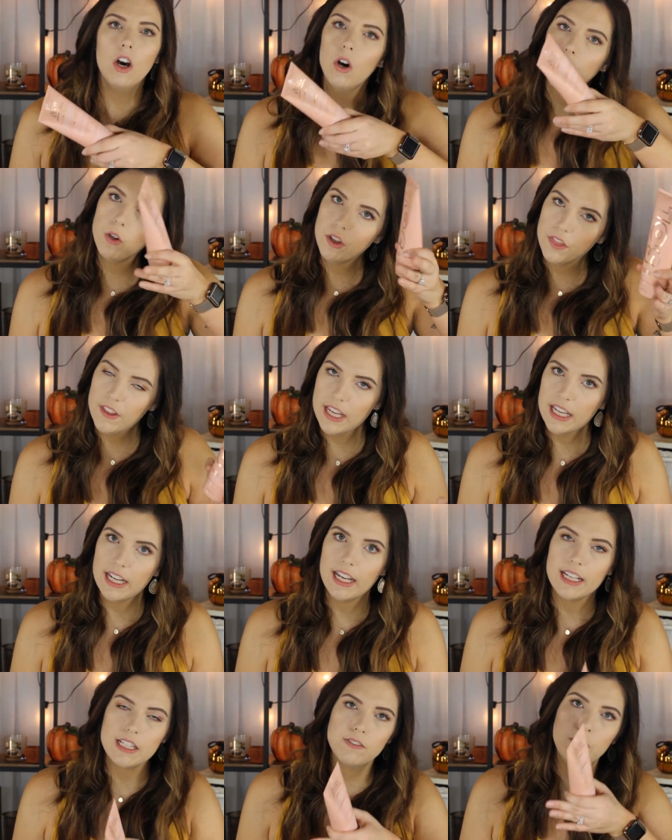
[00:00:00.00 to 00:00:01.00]
whole thing.
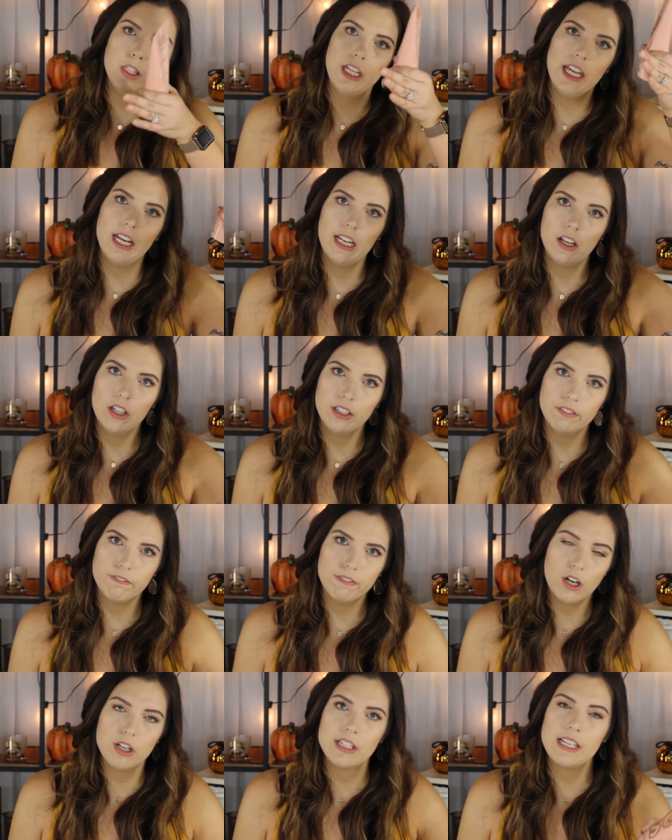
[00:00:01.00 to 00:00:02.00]
I exfoliated on the
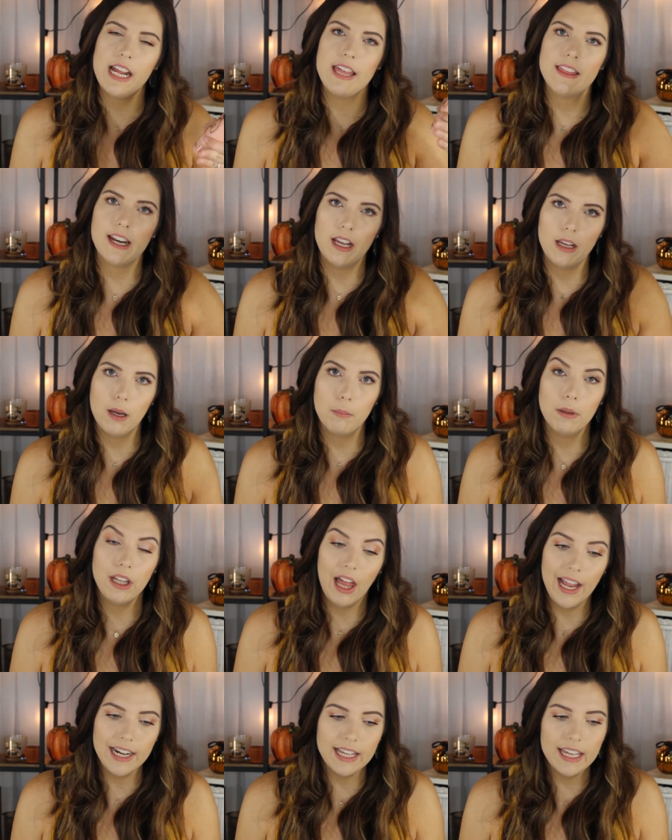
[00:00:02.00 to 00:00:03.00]
first day that I
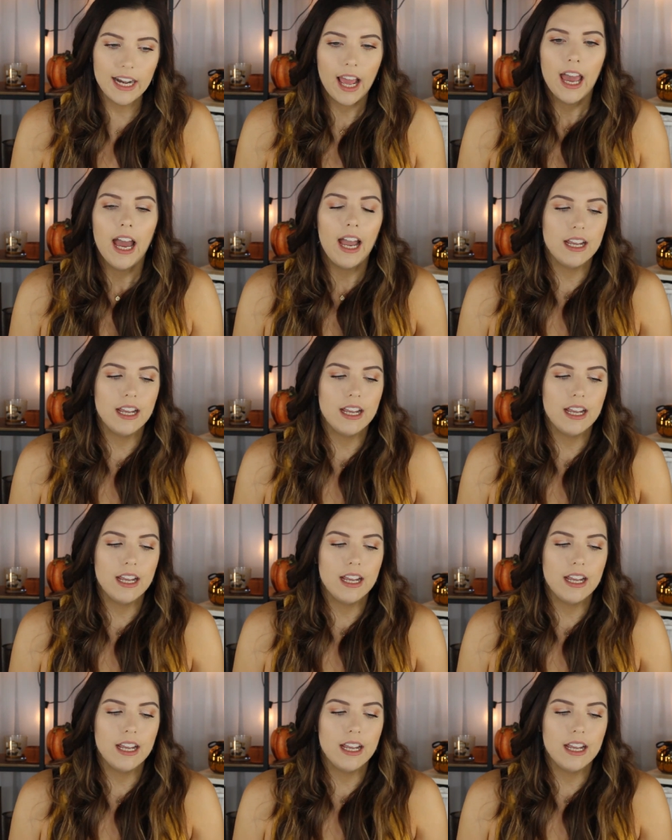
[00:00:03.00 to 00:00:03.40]
applied it.